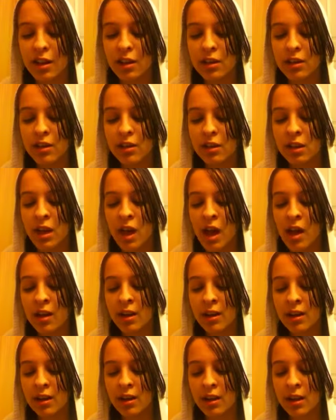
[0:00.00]
Does your
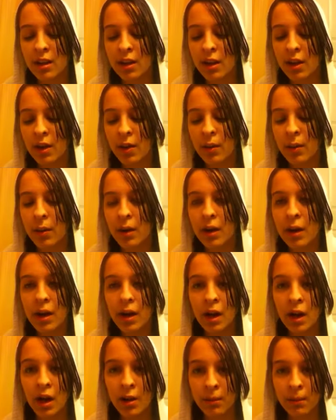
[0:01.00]
character wear
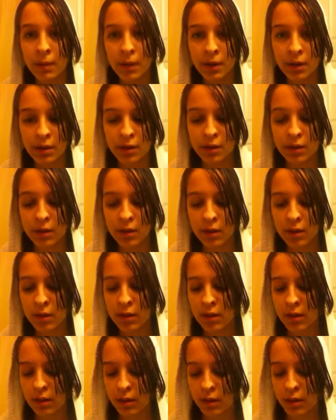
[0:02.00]
a helmet?
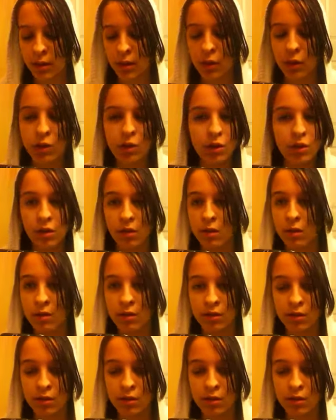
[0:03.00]
No.